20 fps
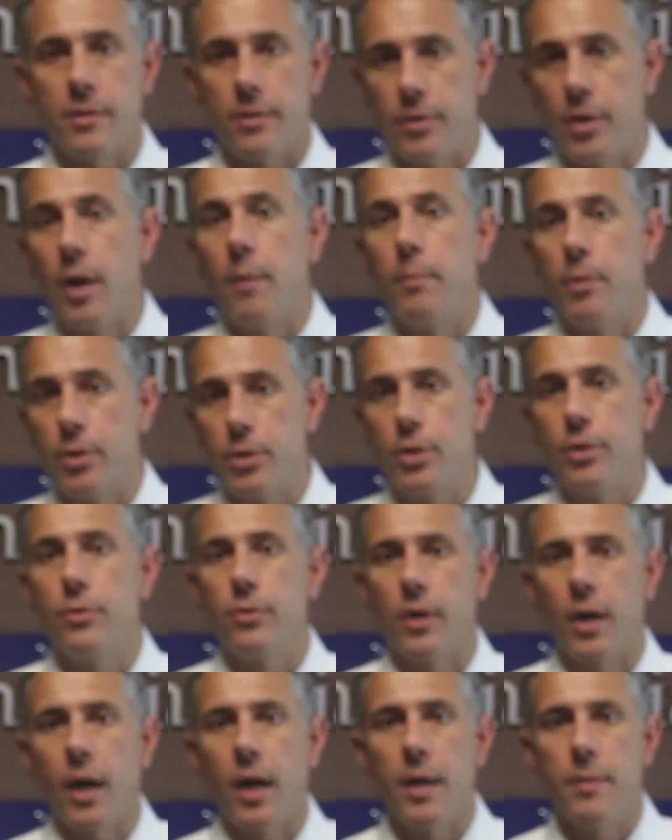They're number
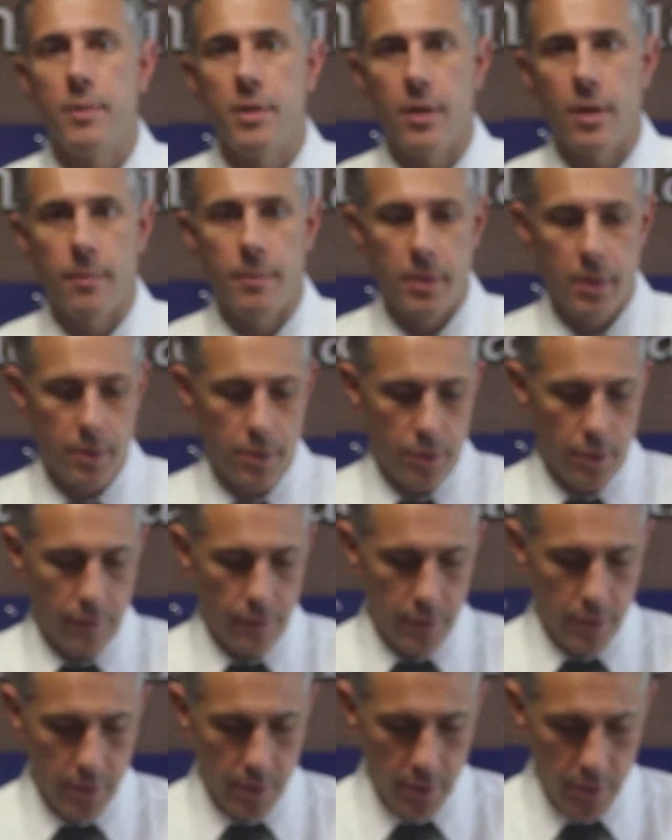2 to IBM in the
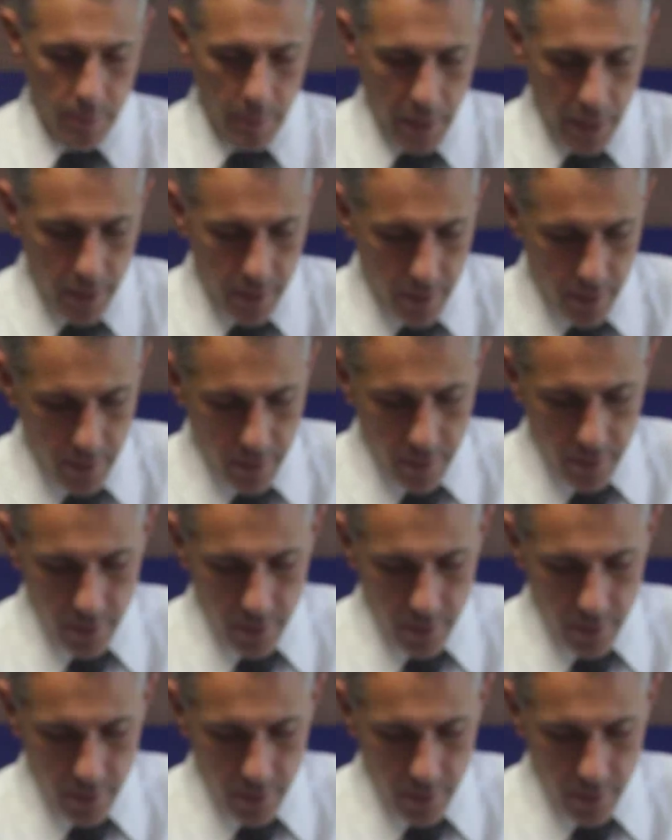services space.